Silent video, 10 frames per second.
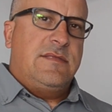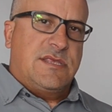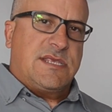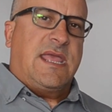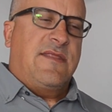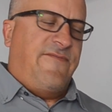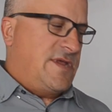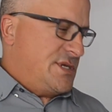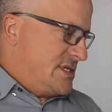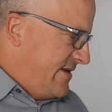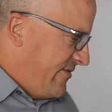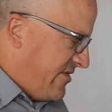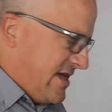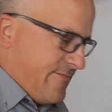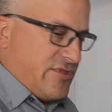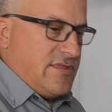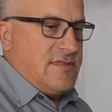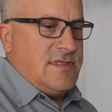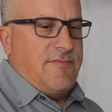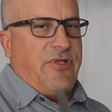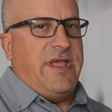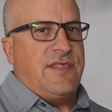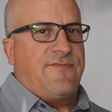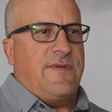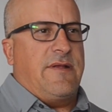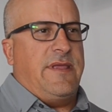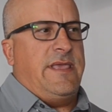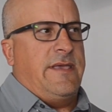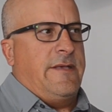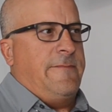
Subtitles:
skin the fish and stuff like that. But the blade is very